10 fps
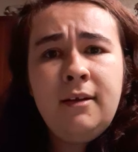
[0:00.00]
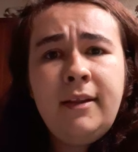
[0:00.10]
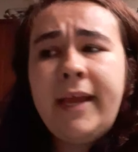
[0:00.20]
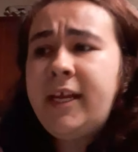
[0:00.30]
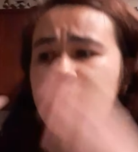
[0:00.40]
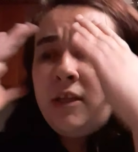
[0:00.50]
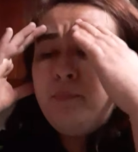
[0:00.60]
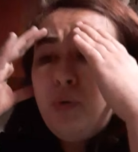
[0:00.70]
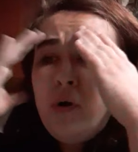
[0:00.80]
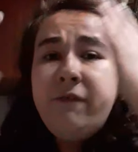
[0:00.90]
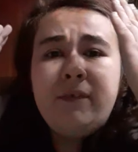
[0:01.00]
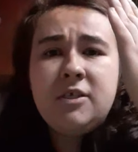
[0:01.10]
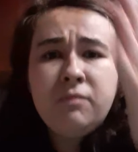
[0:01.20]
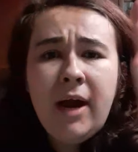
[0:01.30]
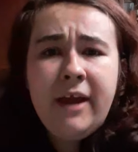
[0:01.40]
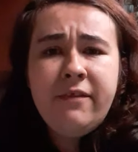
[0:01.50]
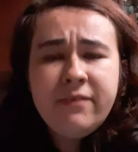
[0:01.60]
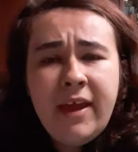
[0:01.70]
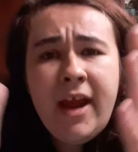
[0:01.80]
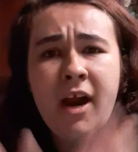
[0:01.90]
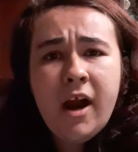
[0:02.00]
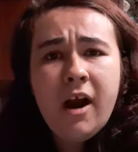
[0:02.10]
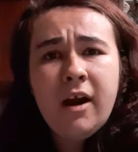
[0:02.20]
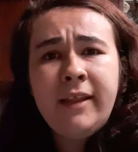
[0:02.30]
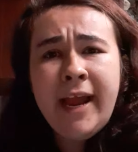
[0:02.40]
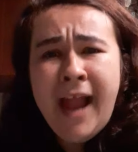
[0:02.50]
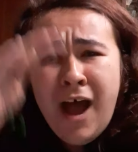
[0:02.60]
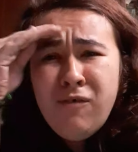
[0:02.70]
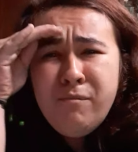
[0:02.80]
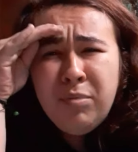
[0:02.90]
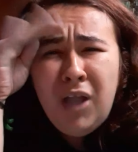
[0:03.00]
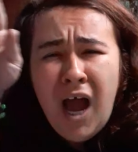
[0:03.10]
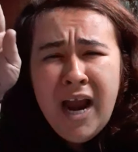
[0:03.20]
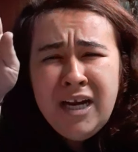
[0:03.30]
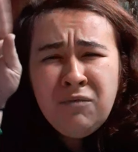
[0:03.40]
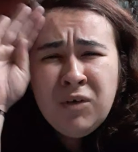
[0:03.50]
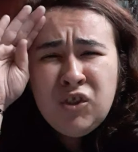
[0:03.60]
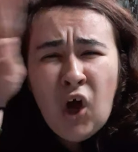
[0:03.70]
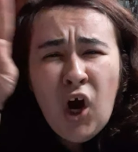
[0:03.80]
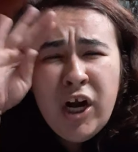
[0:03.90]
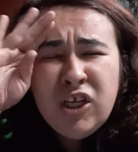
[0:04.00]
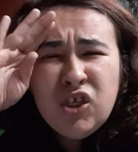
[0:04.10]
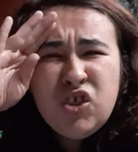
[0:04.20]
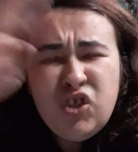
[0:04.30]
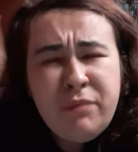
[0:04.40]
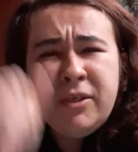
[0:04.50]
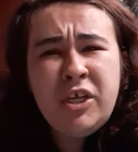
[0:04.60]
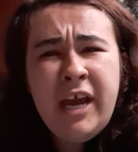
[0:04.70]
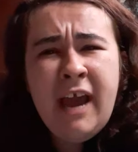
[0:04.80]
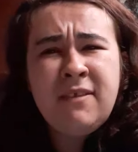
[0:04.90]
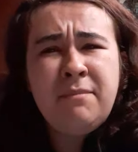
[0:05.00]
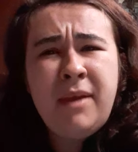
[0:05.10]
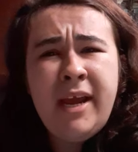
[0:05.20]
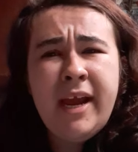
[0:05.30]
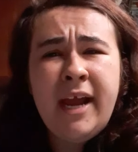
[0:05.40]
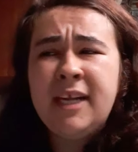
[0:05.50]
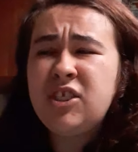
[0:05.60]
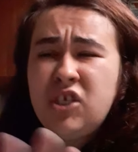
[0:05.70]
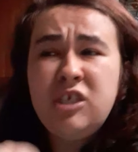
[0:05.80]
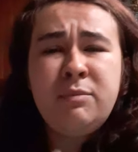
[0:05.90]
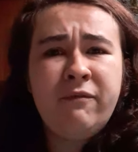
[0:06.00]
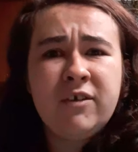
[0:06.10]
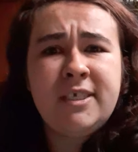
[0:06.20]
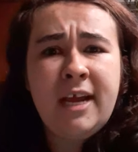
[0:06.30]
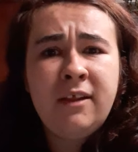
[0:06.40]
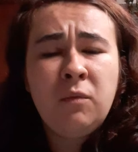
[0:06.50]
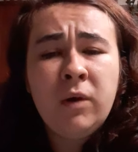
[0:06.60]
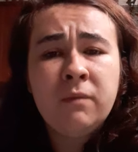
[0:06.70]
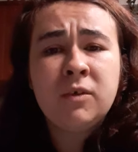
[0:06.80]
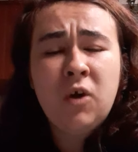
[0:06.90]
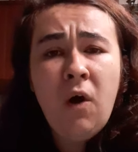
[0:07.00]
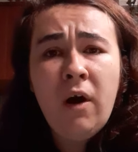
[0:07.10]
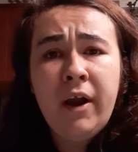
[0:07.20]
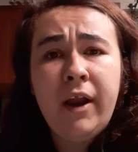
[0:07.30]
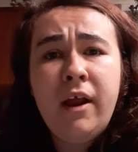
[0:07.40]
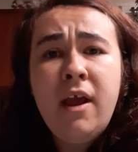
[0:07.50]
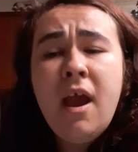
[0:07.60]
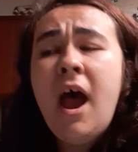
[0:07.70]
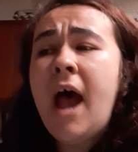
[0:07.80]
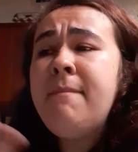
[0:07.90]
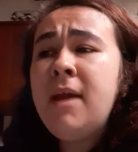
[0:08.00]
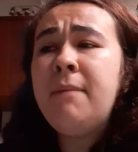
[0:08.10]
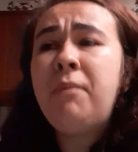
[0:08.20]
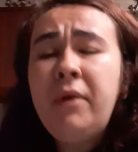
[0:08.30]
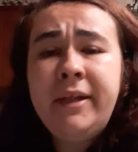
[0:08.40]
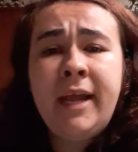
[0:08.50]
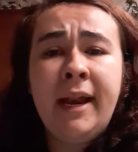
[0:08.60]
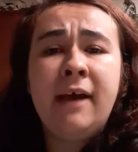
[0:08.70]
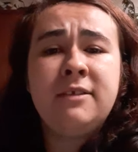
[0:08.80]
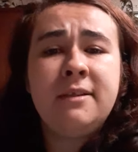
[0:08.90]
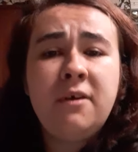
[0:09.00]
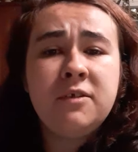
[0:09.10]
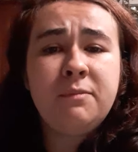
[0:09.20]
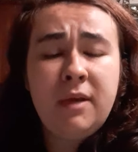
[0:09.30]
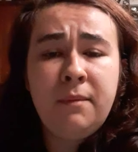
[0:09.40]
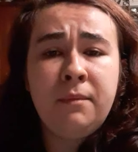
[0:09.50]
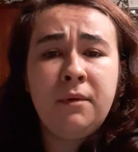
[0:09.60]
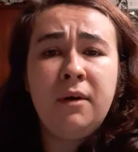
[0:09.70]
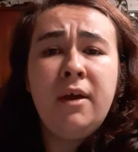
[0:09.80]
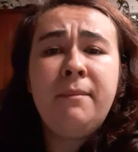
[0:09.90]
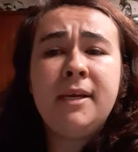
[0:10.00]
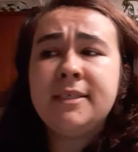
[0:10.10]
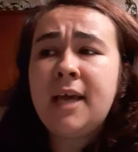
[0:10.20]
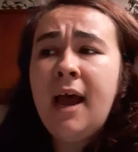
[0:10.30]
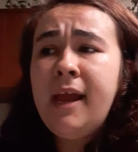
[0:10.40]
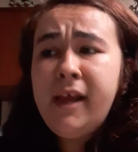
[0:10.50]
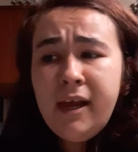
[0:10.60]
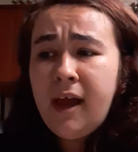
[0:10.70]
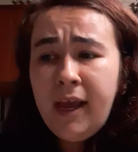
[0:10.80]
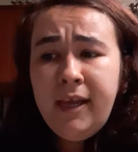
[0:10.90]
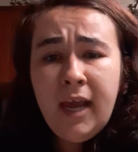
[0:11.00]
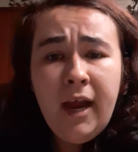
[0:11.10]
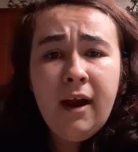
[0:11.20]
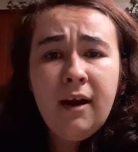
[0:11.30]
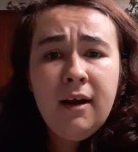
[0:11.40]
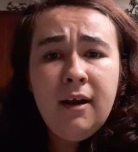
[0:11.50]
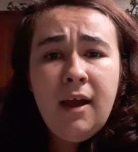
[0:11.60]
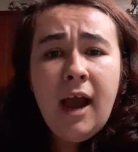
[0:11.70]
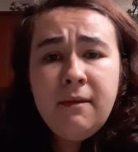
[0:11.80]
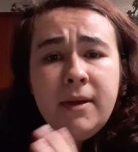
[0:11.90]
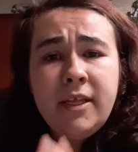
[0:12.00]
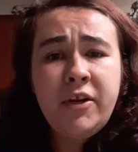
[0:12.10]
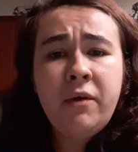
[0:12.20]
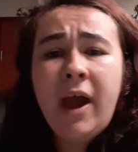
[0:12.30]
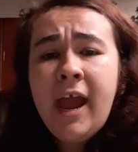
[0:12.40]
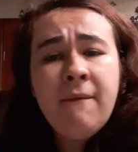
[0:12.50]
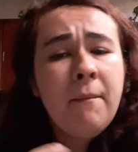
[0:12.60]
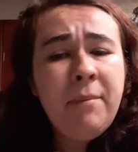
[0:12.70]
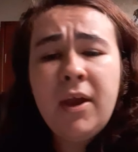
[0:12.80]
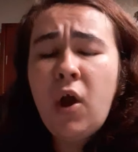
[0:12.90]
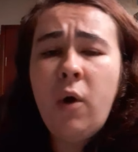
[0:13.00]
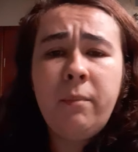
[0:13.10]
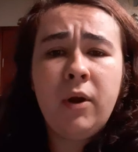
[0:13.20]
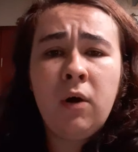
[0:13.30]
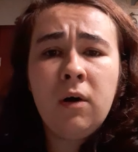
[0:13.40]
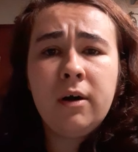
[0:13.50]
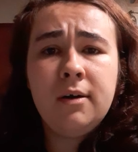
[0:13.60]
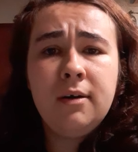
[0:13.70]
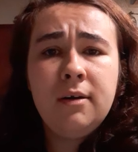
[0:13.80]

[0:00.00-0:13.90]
Like, it, the proof is right there. Like, how blind and retarded and stupid do you have to be? And excuse me for saying the word retarded. I'm not pointing that out to those people because I, I care. I really do. I have a big open heart.